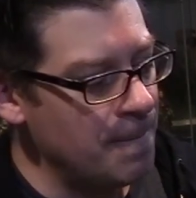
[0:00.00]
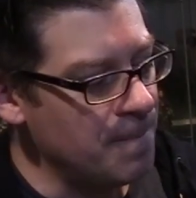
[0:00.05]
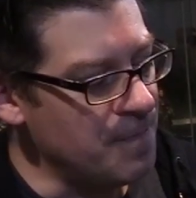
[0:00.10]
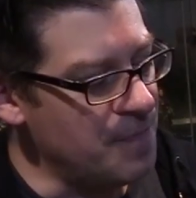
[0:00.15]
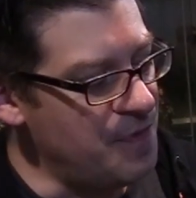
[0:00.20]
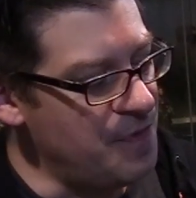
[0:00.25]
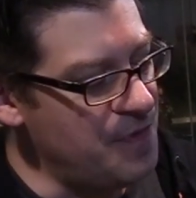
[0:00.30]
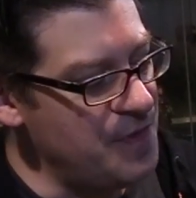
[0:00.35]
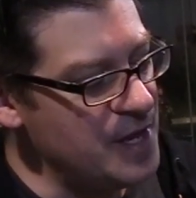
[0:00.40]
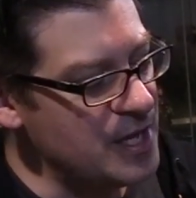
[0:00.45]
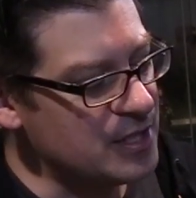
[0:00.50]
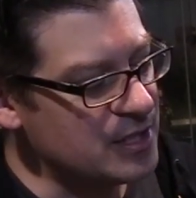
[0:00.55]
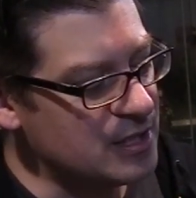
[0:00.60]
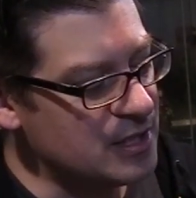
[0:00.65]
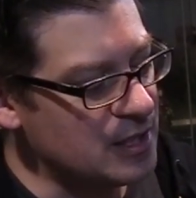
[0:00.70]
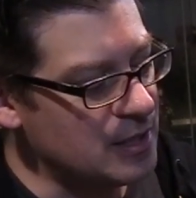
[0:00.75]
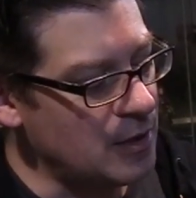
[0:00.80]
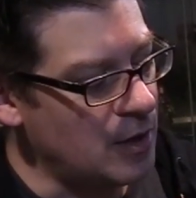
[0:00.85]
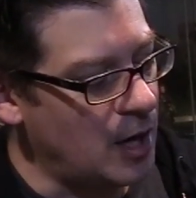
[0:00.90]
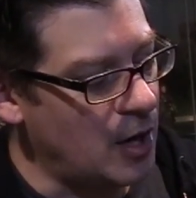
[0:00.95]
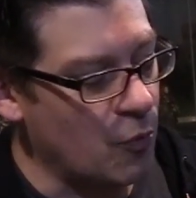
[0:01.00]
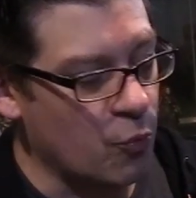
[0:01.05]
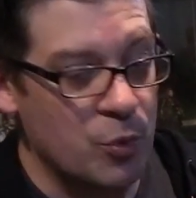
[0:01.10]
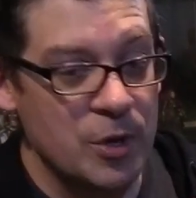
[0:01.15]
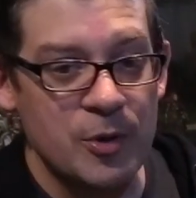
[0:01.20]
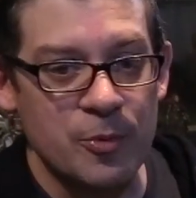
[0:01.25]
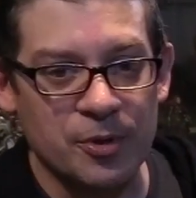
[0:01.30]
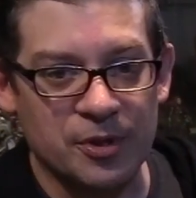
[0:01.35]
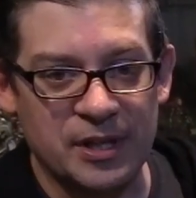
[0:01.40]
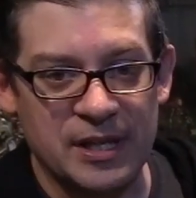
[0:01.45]
This
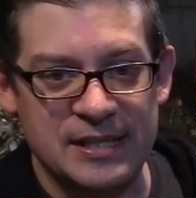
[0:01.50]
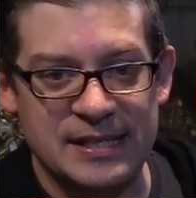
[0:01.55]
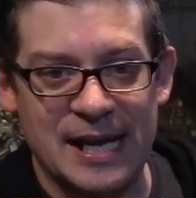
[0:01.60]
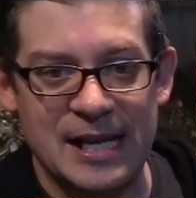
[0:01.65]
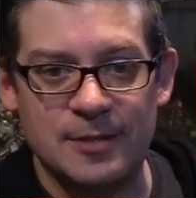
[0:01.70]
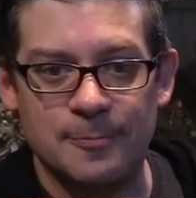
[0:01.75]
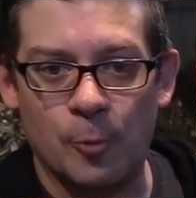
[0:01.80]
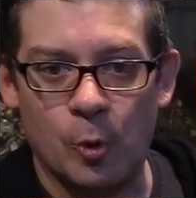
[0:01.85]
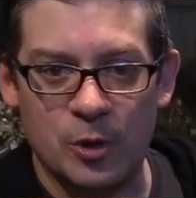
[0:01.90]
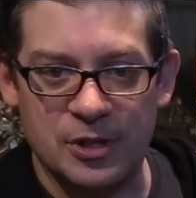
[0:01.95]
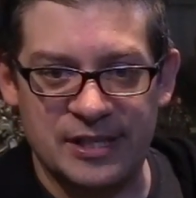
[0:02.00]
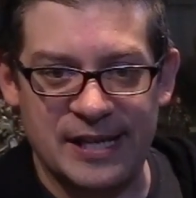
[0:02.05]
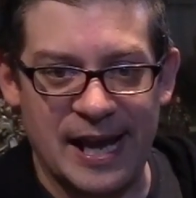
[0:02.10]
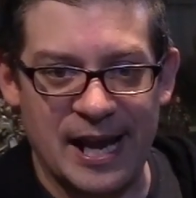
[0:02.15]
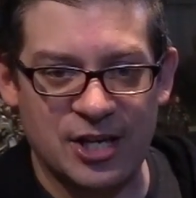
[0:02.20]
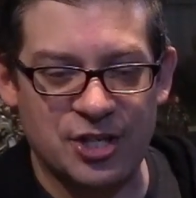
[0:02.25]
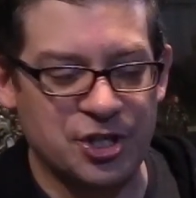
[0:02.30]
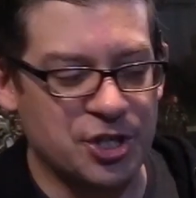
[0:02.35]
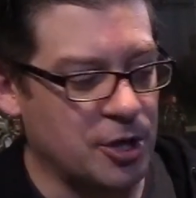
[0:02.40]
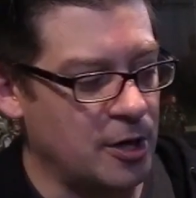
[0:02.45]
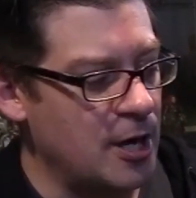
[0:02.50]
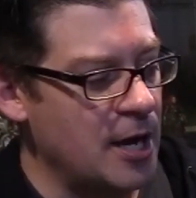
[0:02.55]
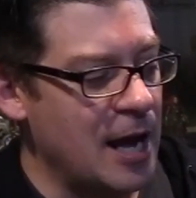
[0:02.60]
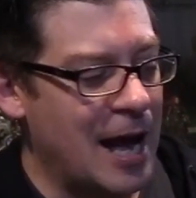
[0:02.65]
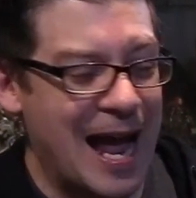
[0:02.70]
re-release has more texture.